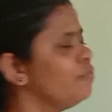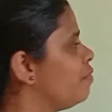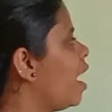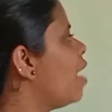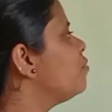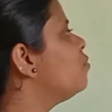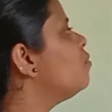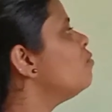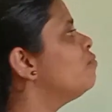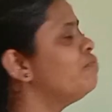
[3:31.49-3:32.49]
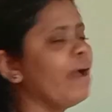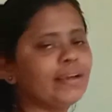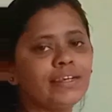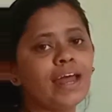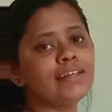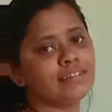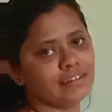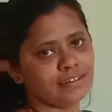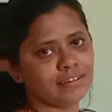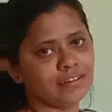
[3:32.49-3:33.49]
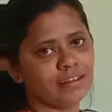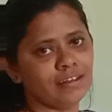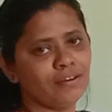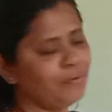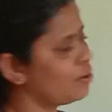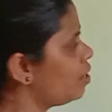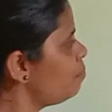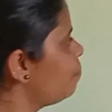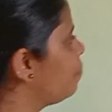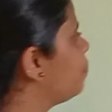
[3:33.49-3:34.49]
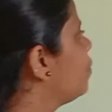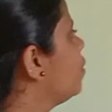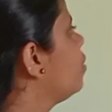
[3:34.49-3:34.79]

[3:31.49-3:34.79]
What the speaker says: We have to factorize this. Okay?